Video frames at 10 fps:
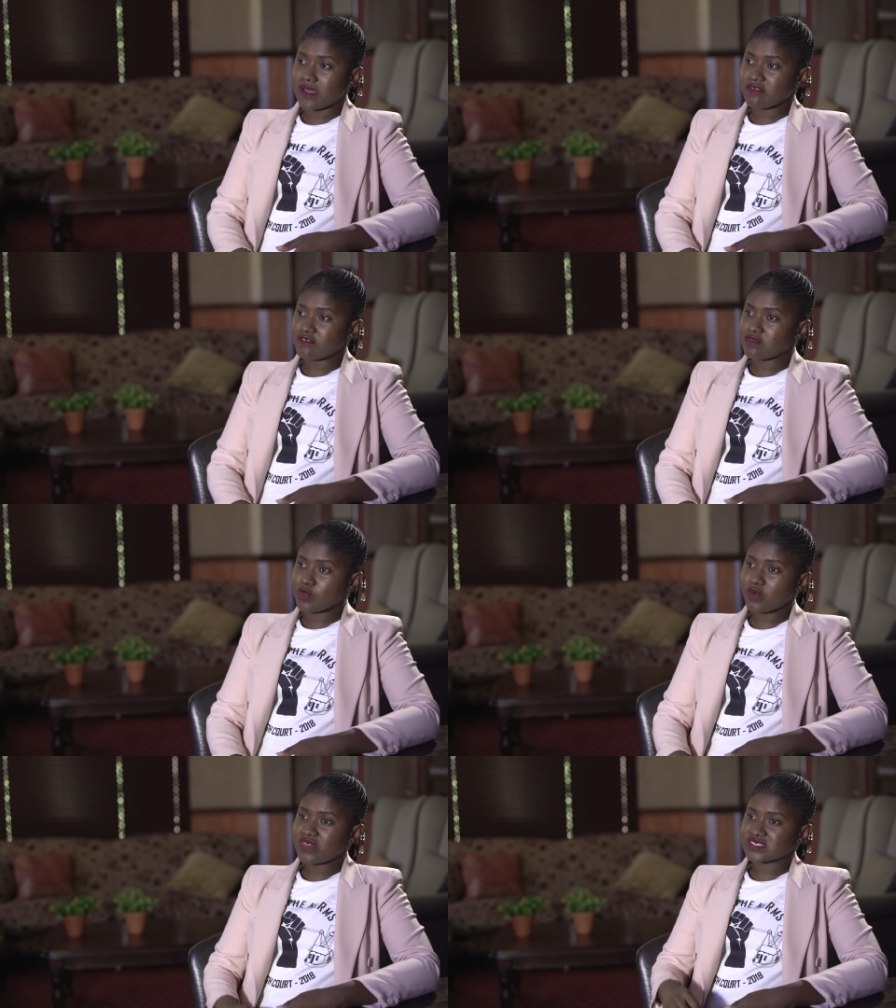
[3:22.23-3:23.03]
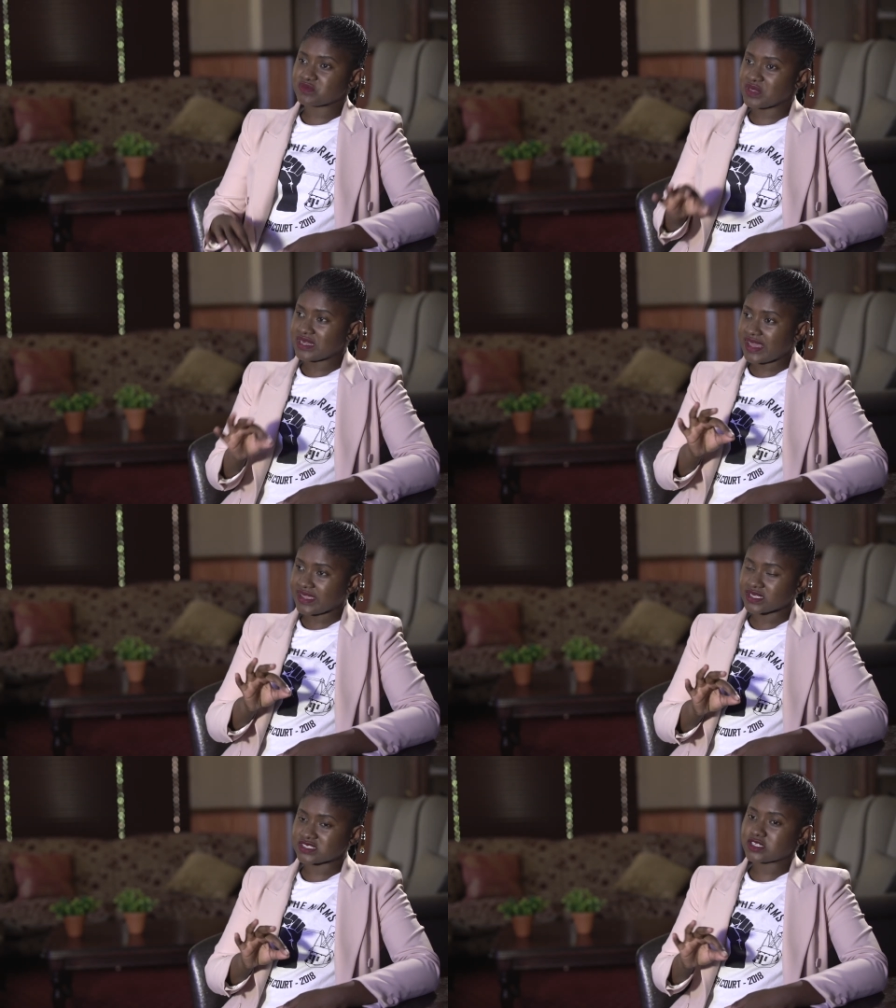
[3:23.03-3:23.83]
Even though there's been
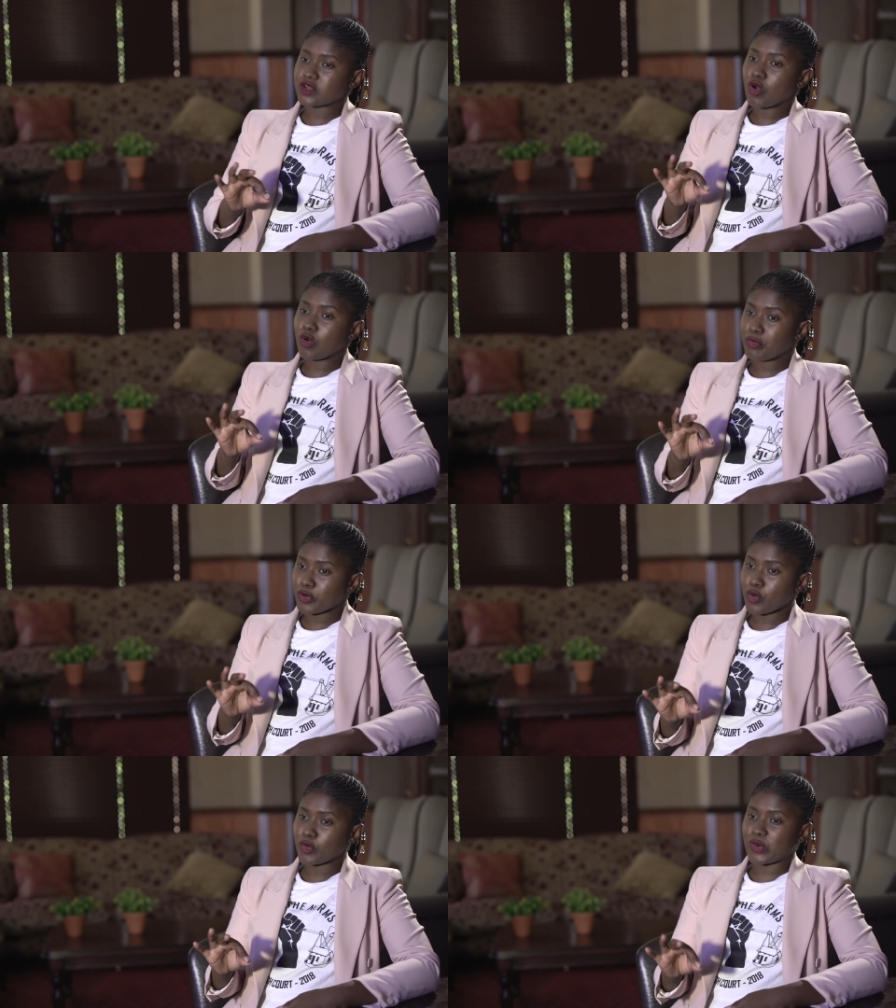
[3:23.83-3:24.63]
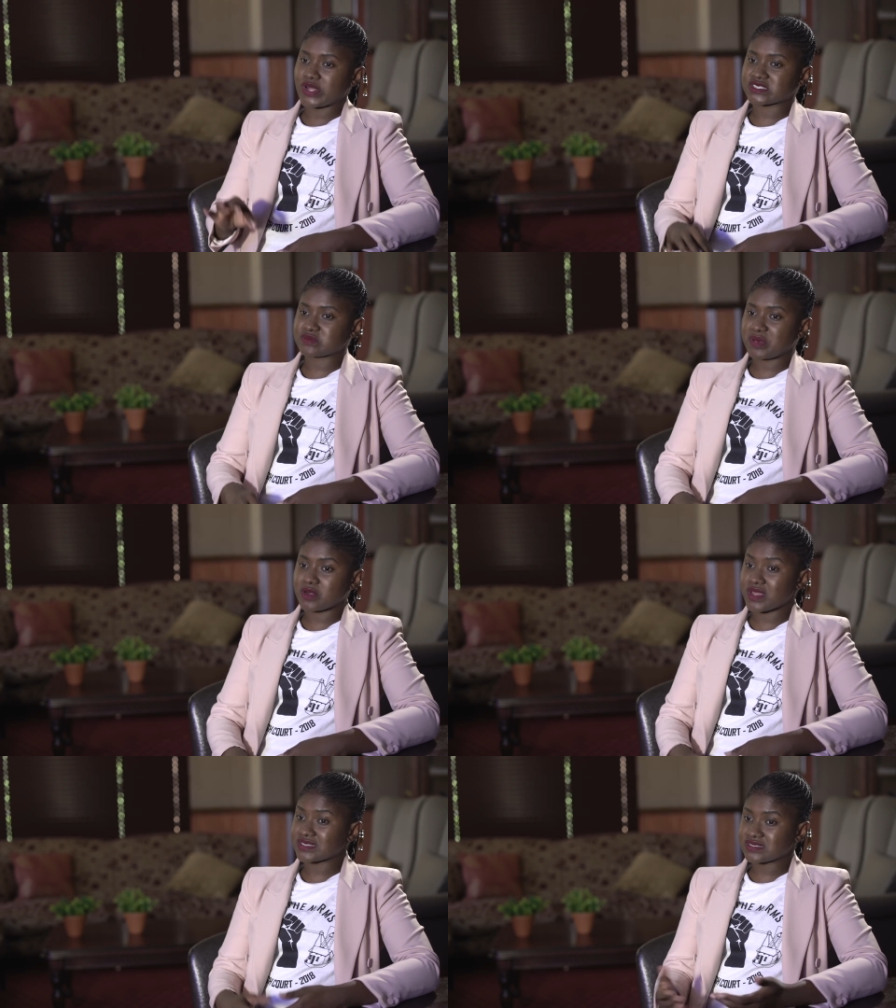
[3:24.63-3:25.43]
a slow progress,
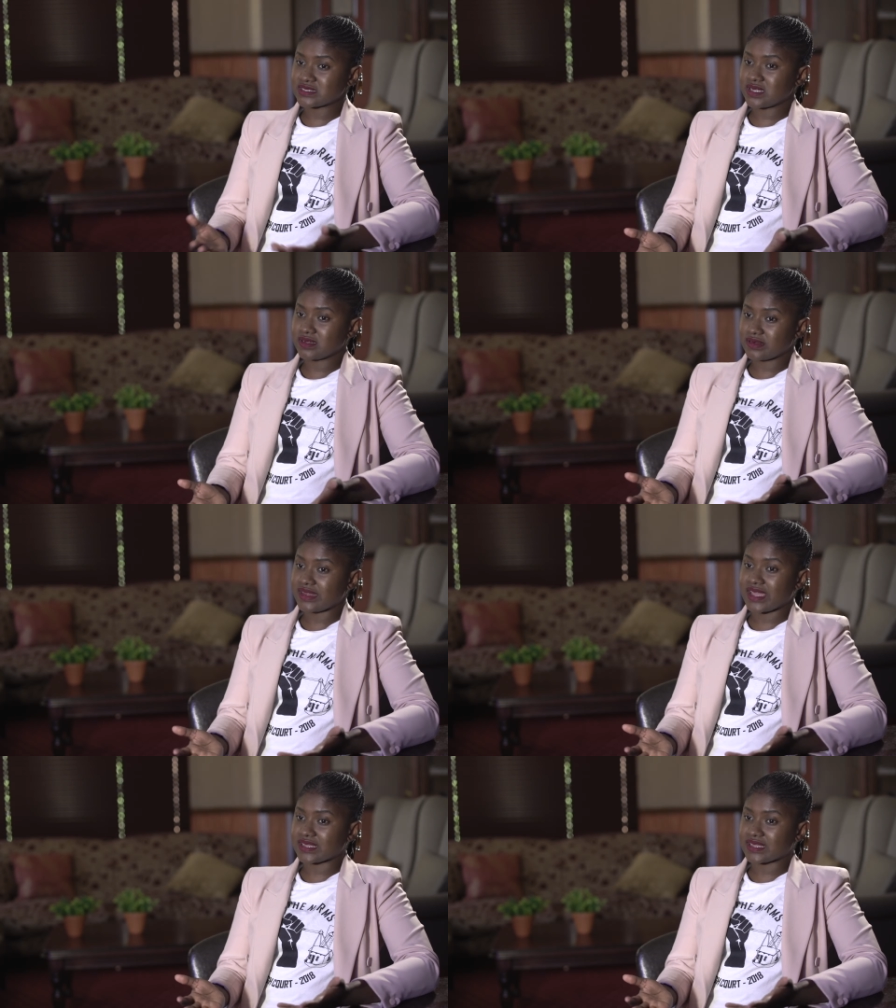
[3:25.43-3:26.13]
but we are still